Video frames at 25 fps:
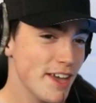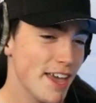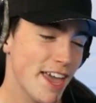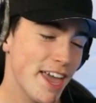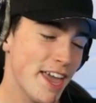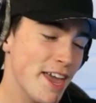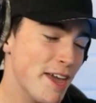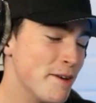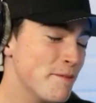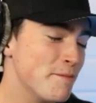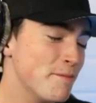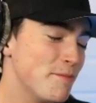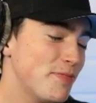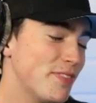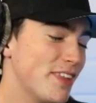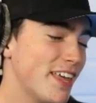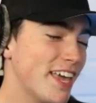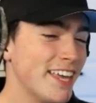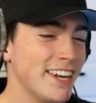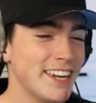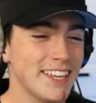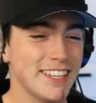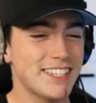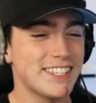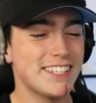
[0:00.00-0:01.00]
him
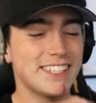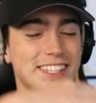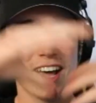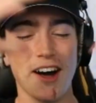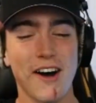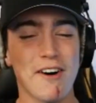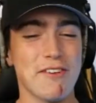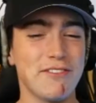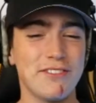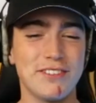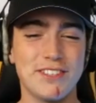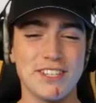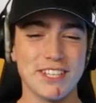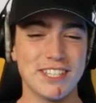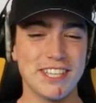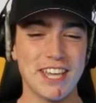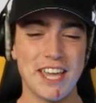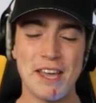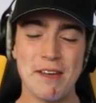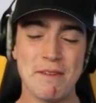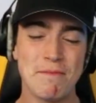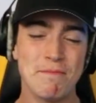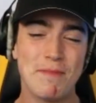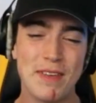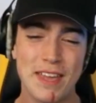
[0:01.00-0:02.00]
in itself, just
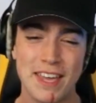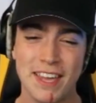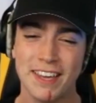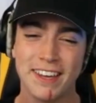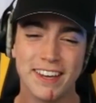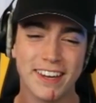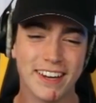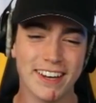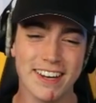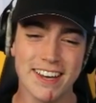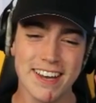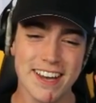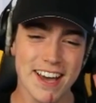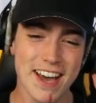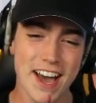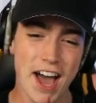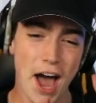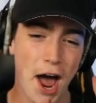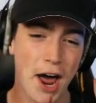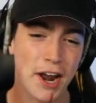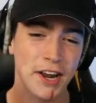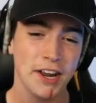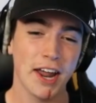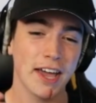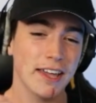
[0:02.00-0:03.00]
him being
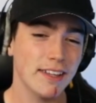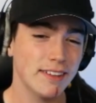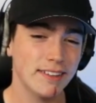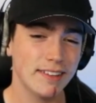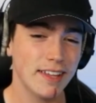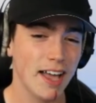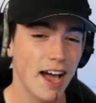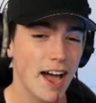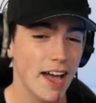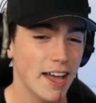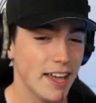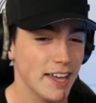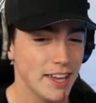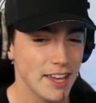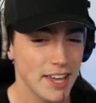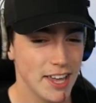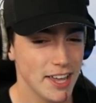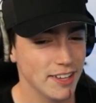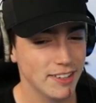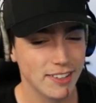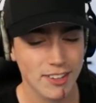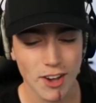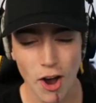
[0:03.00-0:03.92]
a nice guy, his